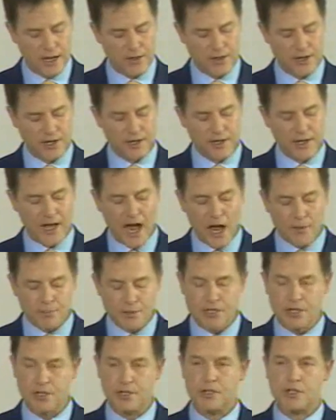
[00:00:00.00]
that in the
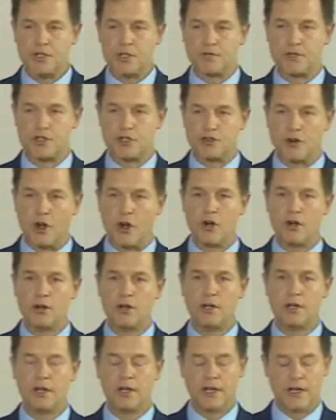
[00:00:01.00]
absence of
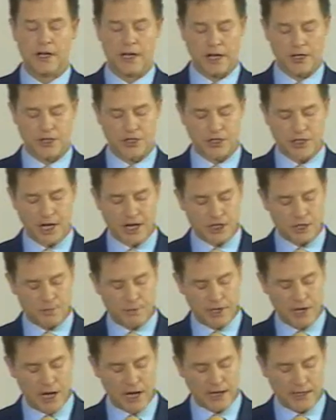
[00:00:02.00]
strong and
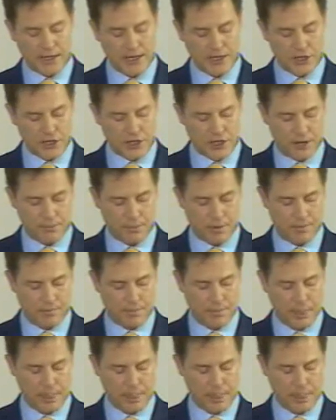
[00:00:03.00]
statesmanlike leadership,